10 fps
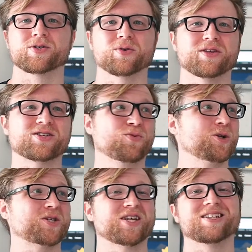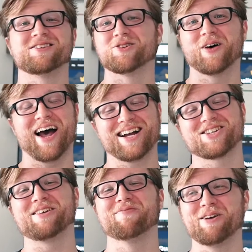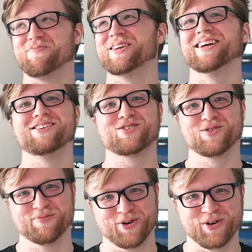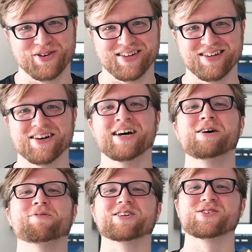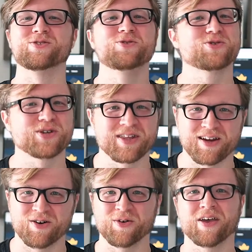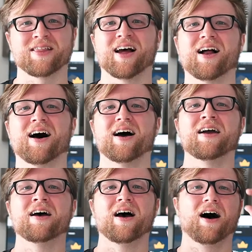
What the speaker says: So this real estate deal actually might be a super good deal because usually they don't get that high.